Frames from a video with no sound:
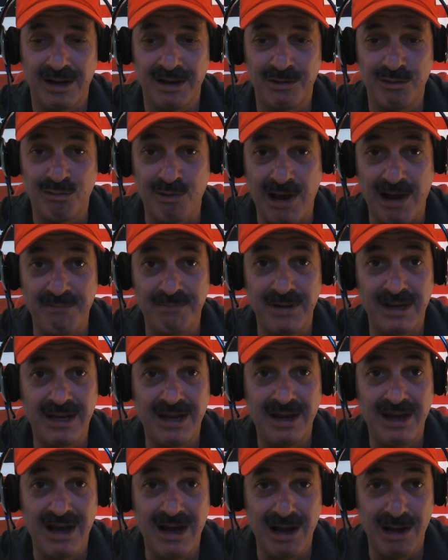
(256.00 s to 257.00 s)

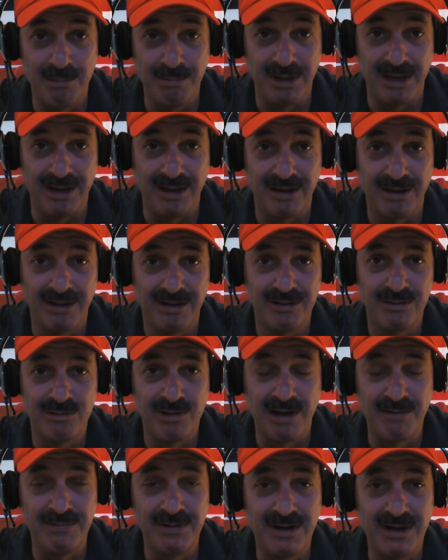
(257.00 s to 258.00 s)
traffic calming
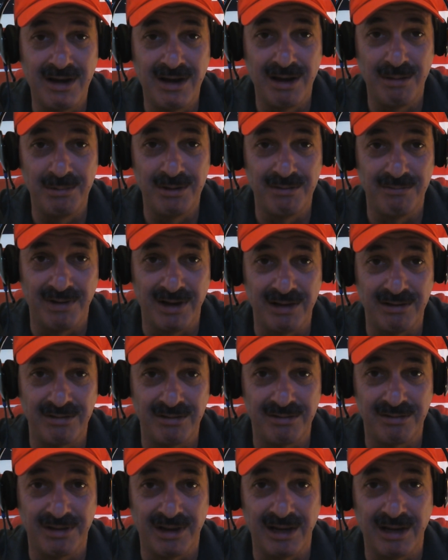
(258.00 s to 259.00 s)

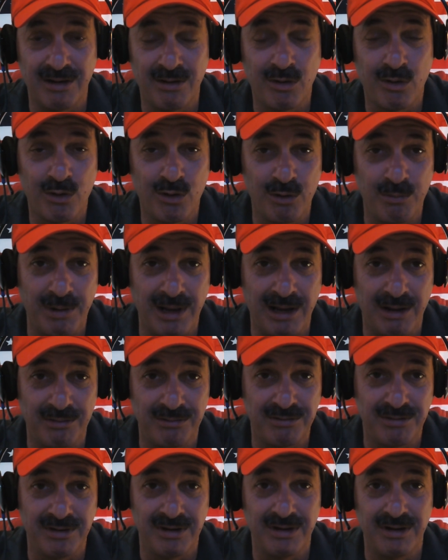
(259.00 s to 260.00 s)
devices like curb
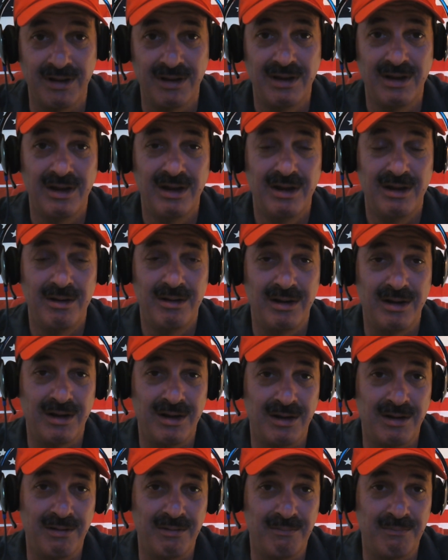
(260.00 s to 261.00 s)
outs and
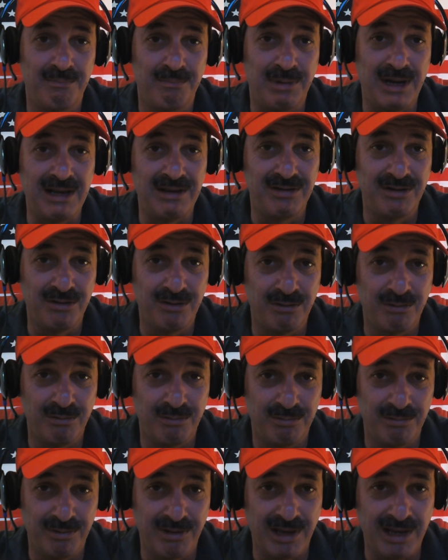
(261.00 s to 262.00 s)

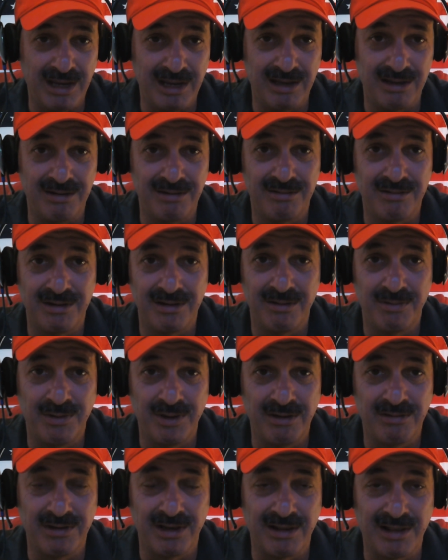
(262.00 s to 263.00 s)
bicycle lanes and
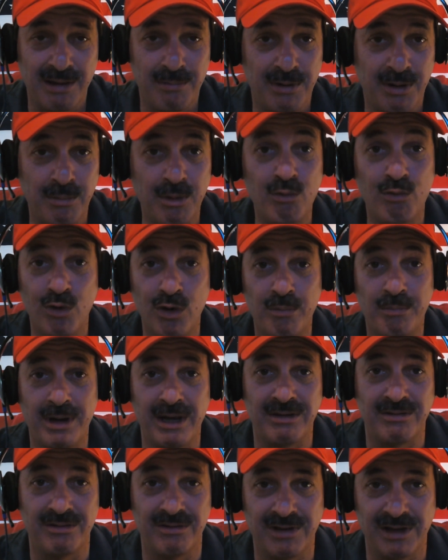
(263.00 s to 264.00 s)
things like that. But I mean real
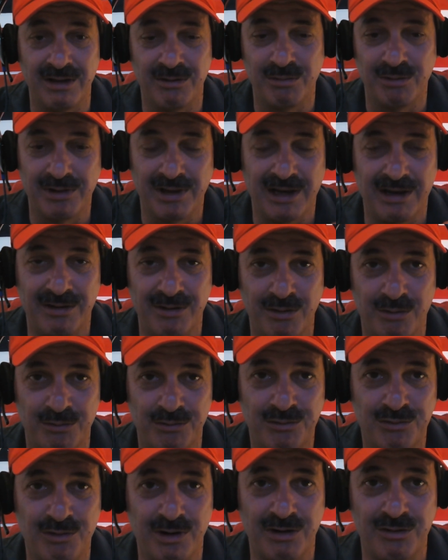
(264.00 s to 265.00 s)
bicycle lanes with like,
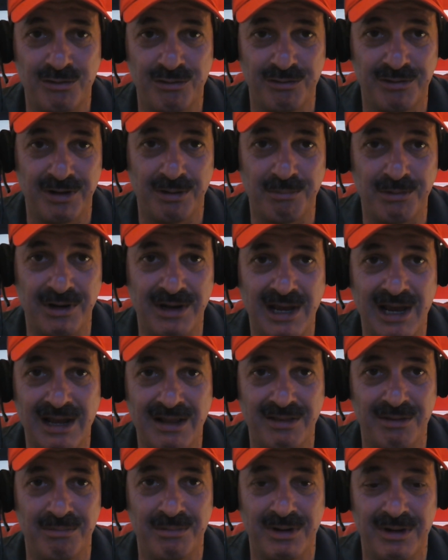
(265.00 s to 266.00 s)
structures that
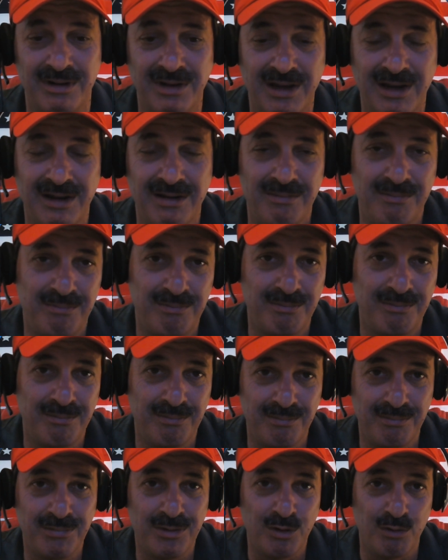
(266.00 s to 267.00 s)
protect them, and
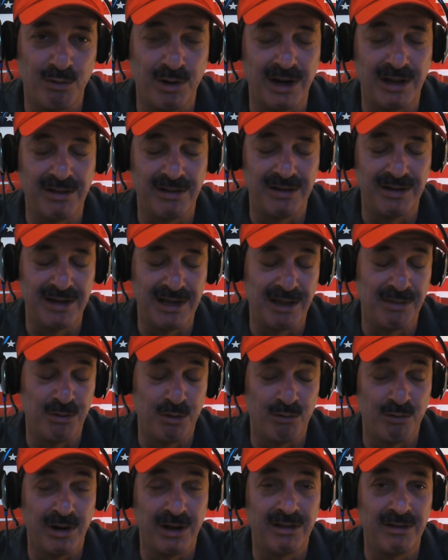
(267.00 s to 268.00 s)
not
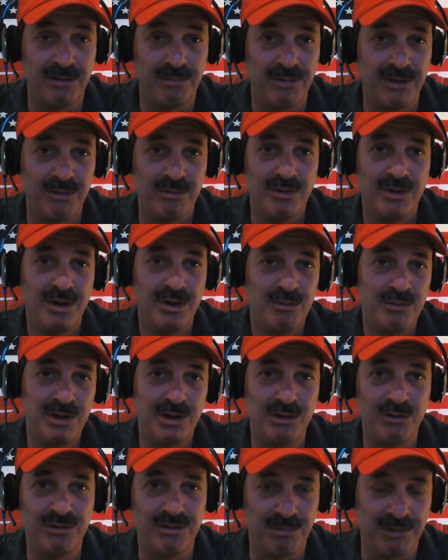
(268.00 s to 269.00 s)
theoretically, but you
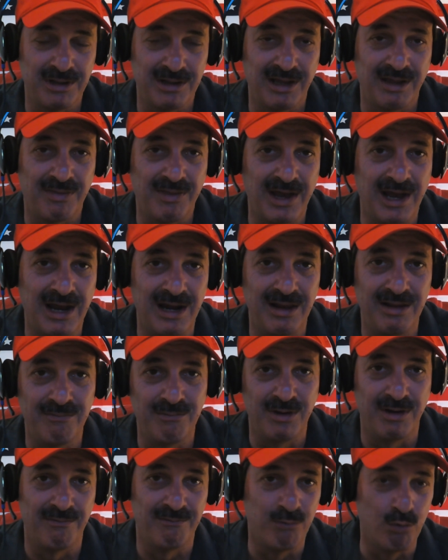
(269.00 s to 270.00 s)
do something like that, if
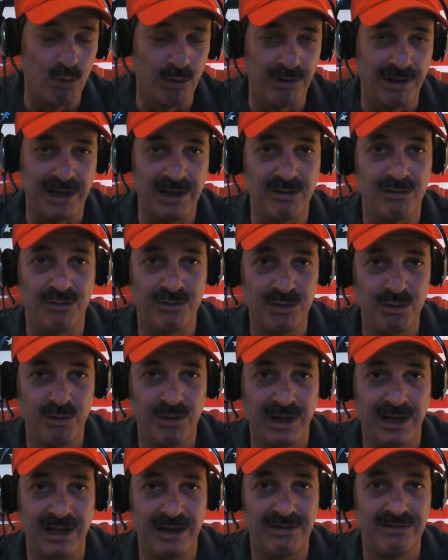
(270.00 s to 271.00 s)
you have 4 lanes or 2
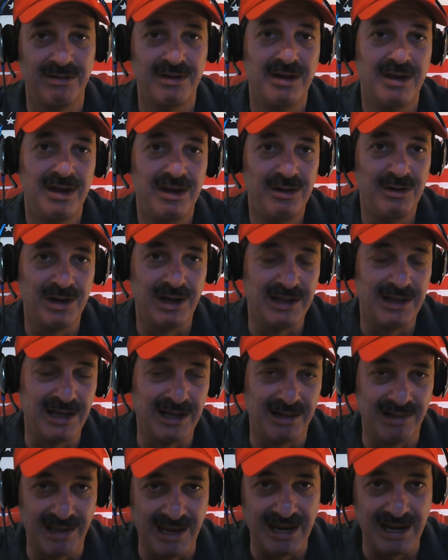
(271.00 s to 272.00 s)
lanes, you got to take
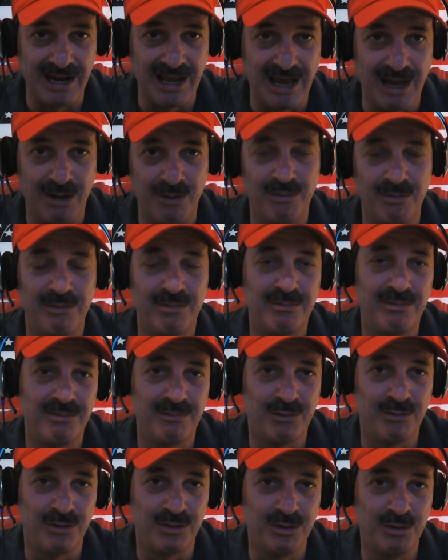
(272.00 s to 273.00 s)
a lane out
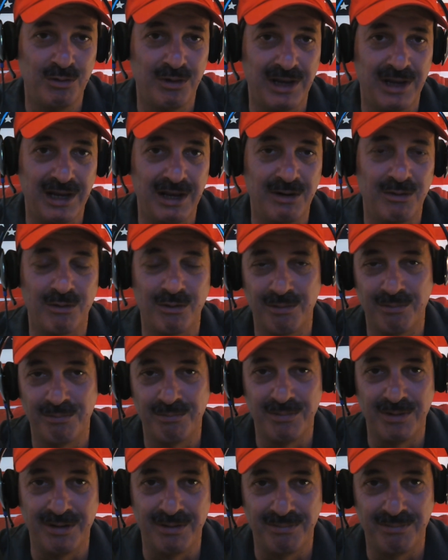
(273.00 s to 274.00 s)
for 2 lane, or
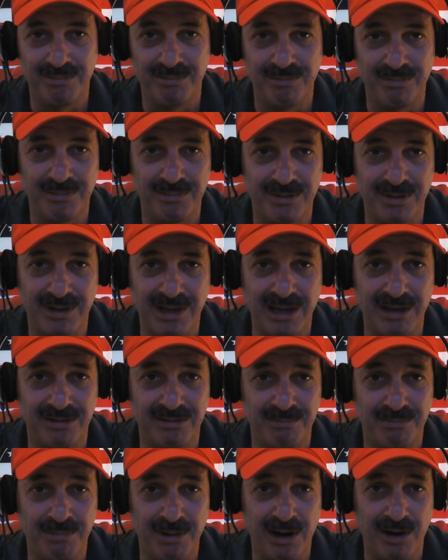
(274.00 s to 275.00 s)
in the case
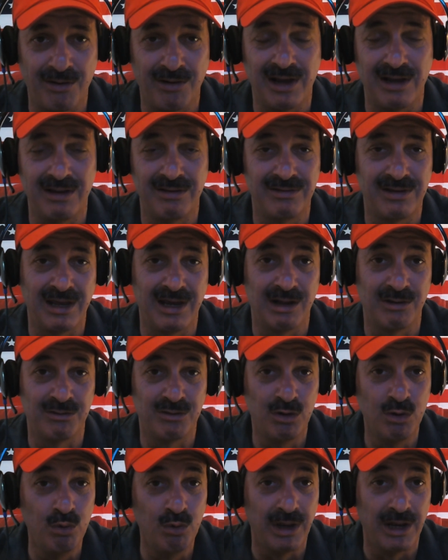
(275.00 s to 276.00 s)
of Paradise, take out
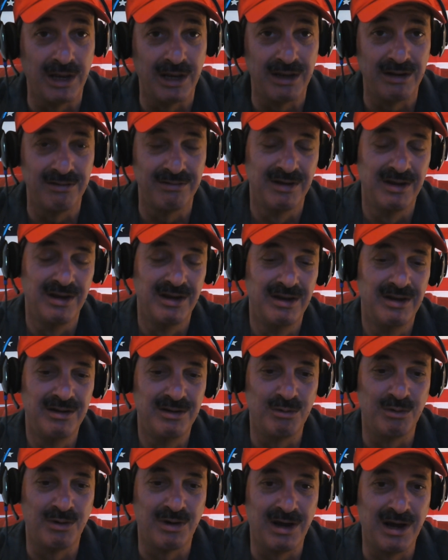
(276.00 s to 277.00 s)
2 lanes
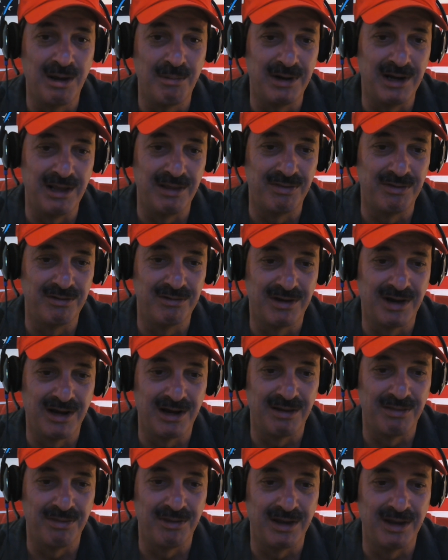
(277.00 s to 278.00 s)
to accommodate this
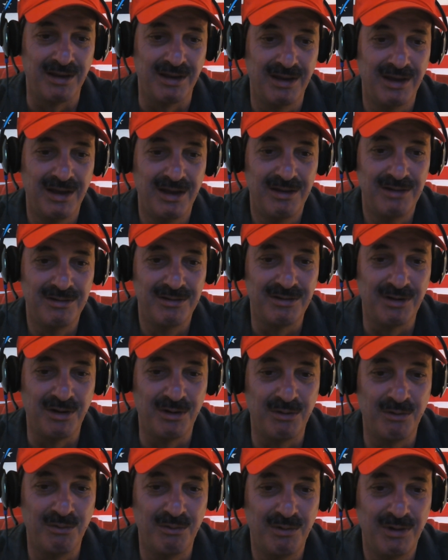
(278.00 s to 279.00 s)
kind of thing.
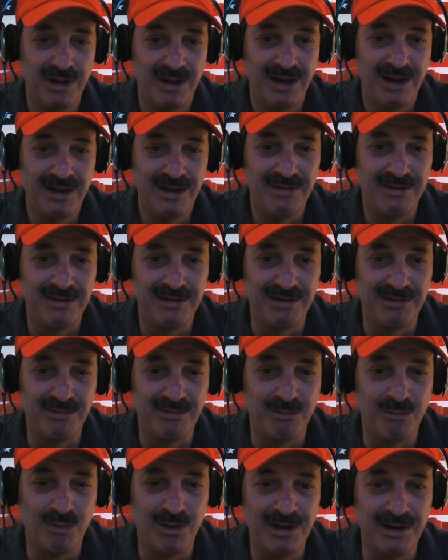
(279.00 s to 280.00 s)
So the
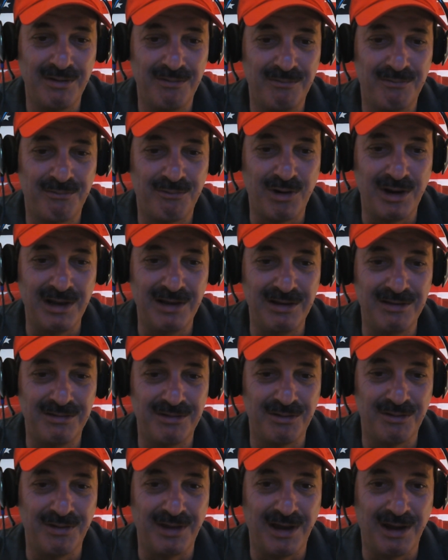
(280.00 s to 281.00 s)
one phrase
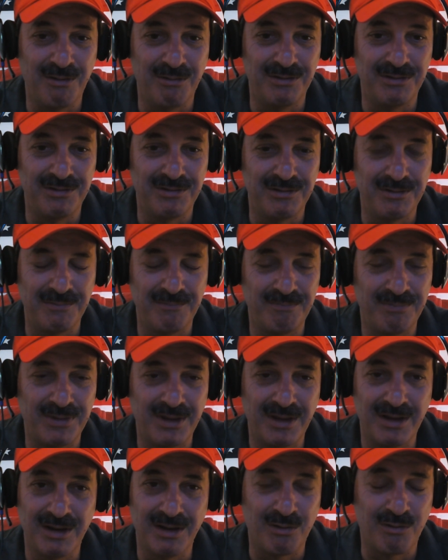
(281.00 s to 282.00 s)
here that was
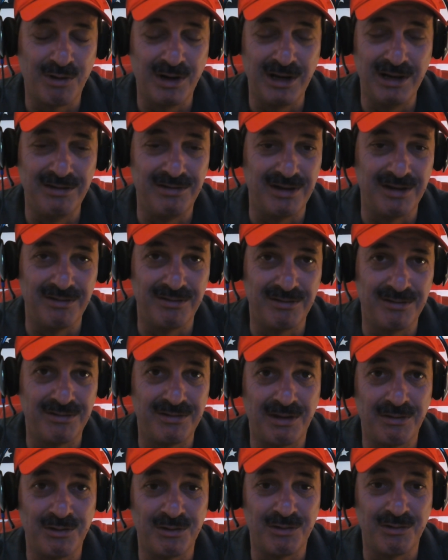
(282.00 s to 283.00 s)
crazy, and this is
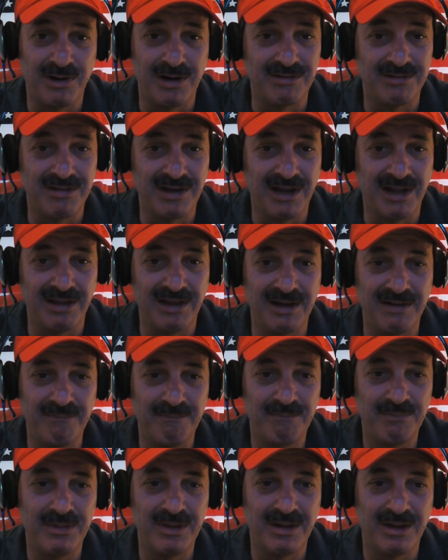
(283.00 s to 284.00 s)
how they're trying to sell it,
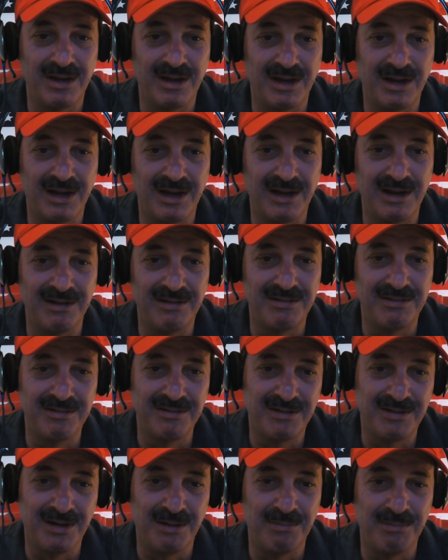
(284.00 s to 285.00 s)
a
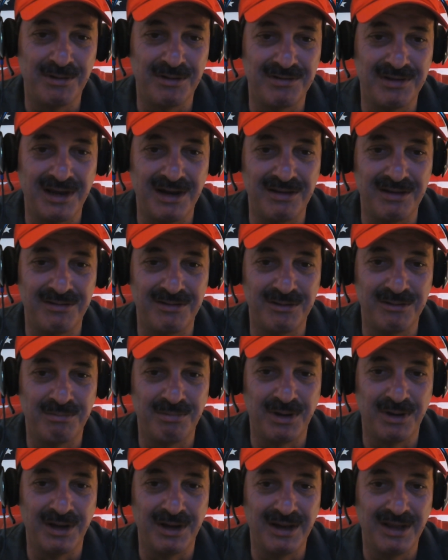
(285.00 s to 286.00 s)
couple of sentences,
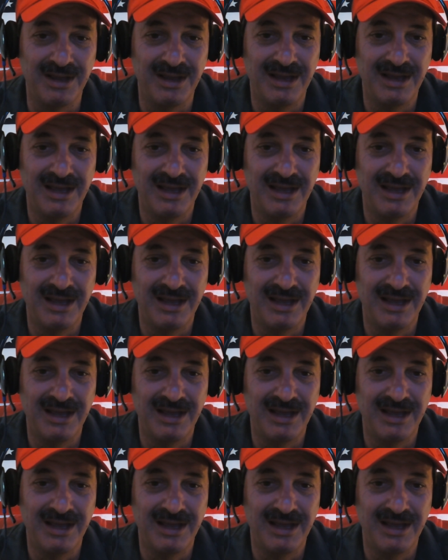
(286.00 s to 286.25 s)
but